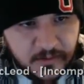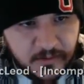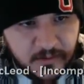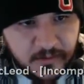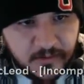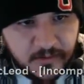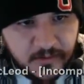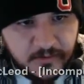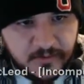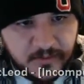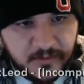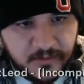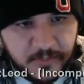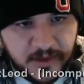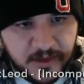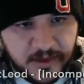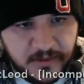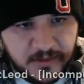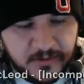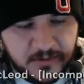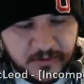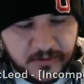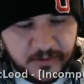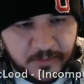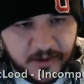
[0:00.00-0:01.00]
There's the
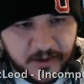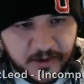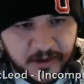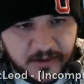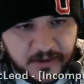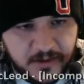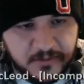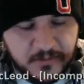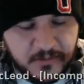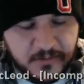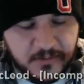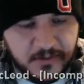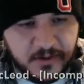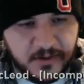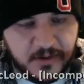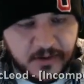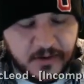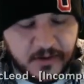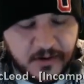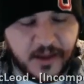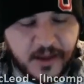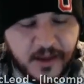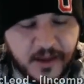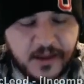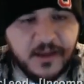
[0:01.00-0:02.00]
penalty box over
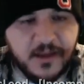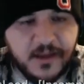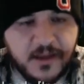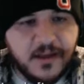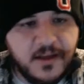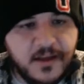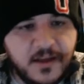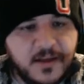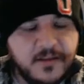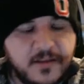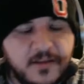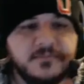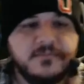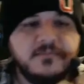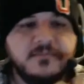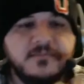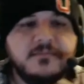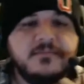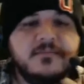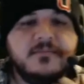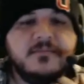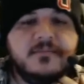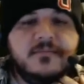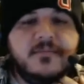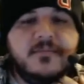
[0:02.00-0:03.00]
there.
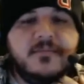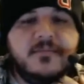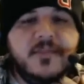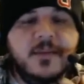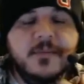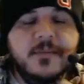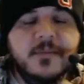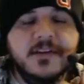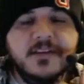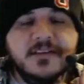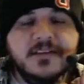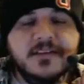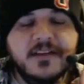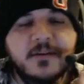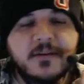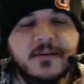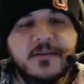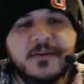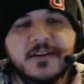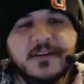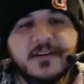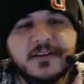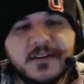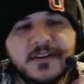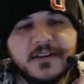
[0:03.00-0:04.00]
Because I
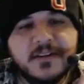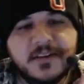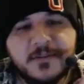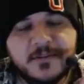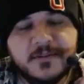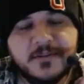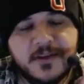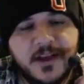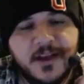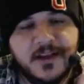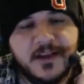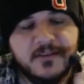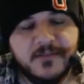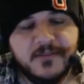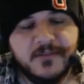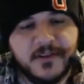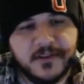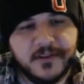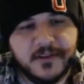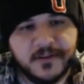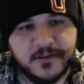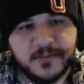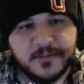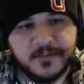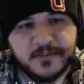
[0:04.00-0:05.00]
wanted to keep track of all the
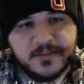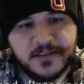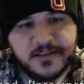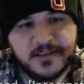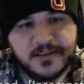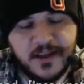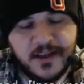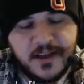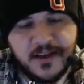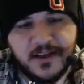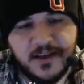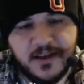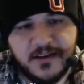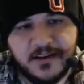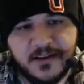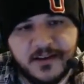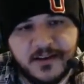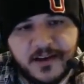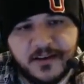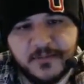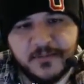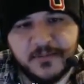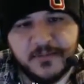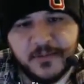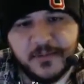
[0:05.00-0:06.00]
Kerbals that died and I
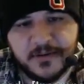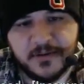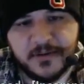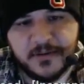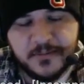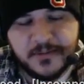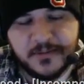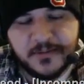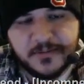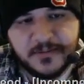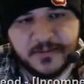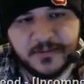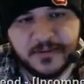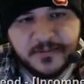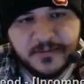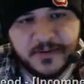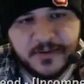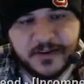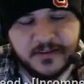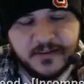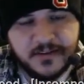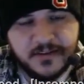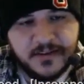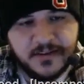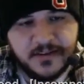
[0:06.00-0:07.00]
didn't want Kerbals
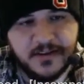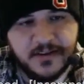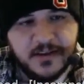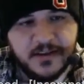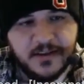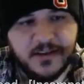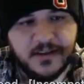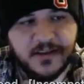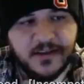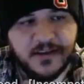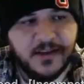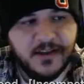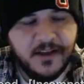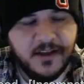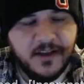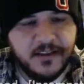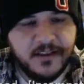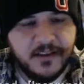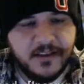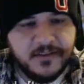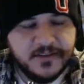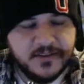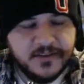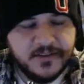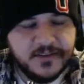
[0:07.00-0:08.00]
resurrecting,
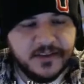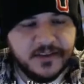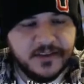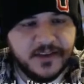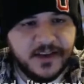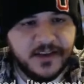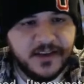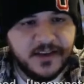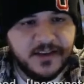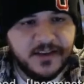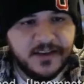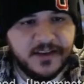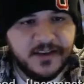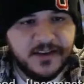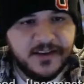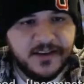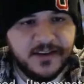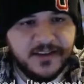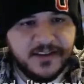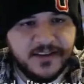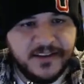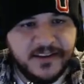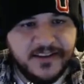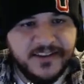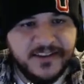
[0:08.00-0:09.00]
the first thing I did
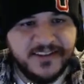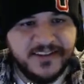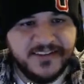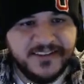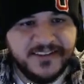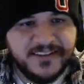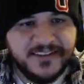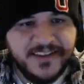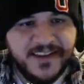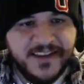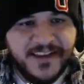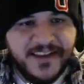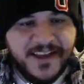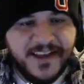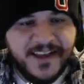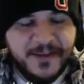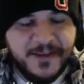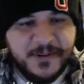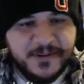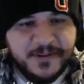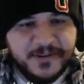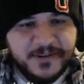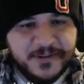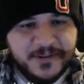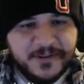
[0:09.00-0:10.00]
is I
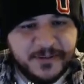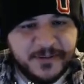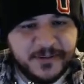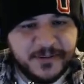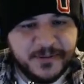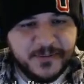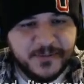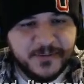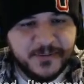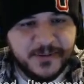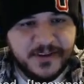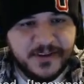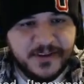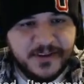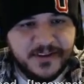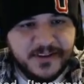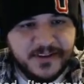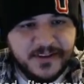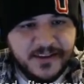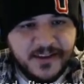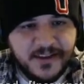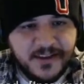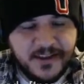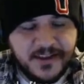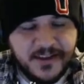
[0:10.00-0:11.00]
built a little
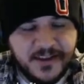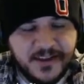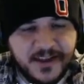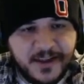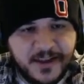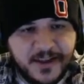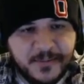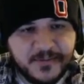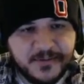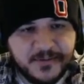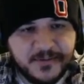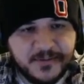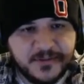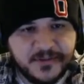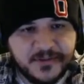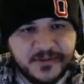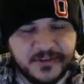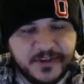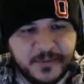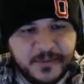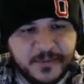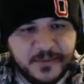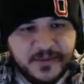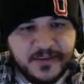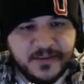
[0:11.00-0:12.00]
3 capsule
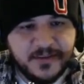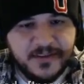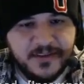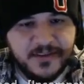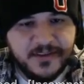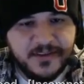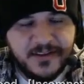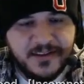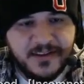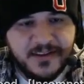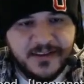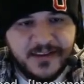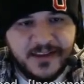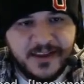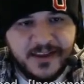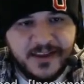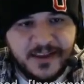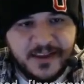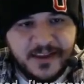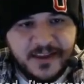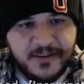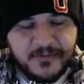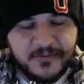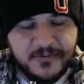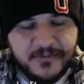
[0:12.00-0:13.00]
ship
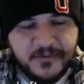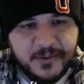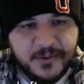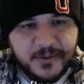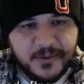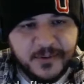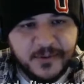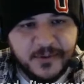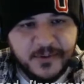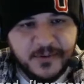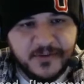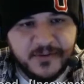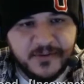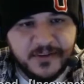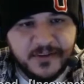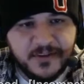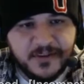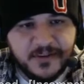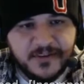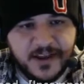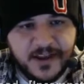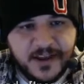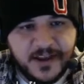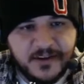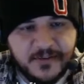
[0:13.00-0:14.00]
and flew it over to the
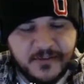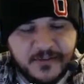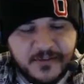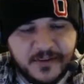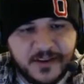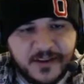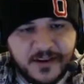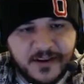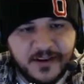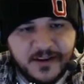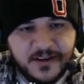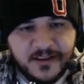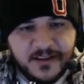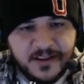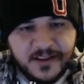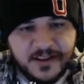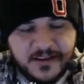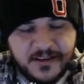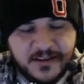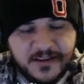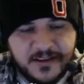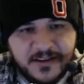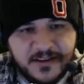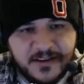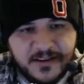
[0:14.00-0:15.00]
side over there and
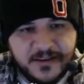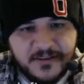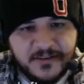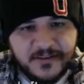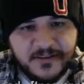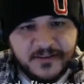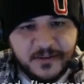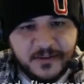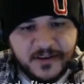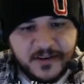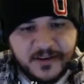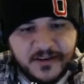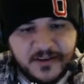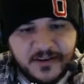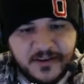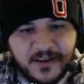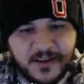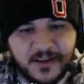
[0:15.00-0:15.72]
landed it so that